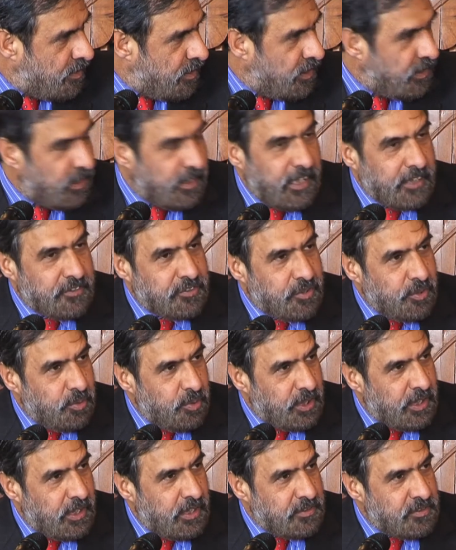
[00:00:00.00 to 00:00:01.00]
In the next 2
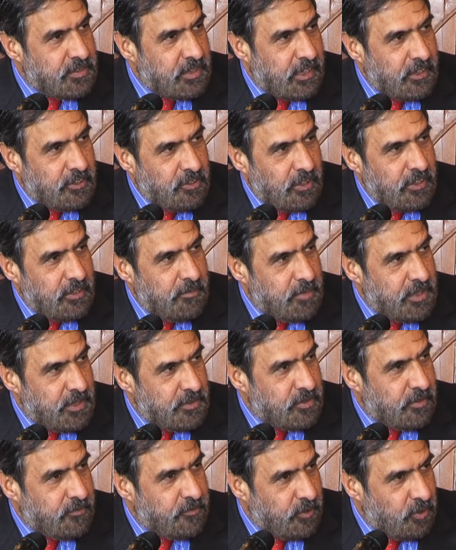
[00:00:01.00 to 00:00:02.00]
years, the
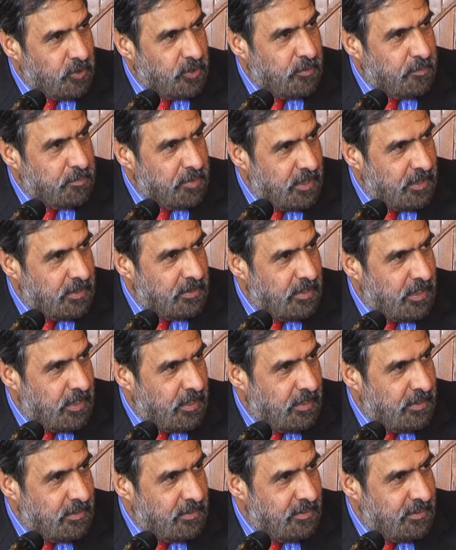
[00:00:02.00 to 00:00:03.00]
economies of Europe,
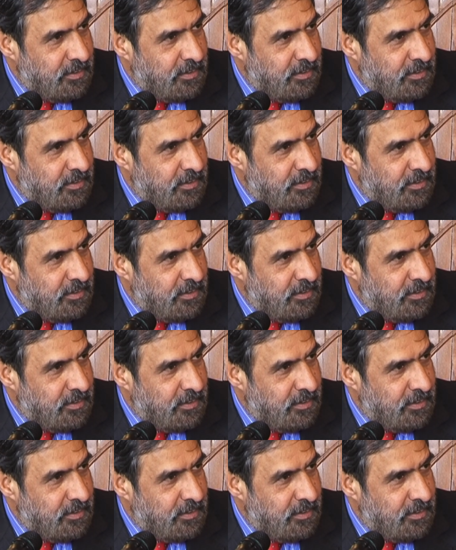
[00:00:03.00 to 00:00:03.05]
India,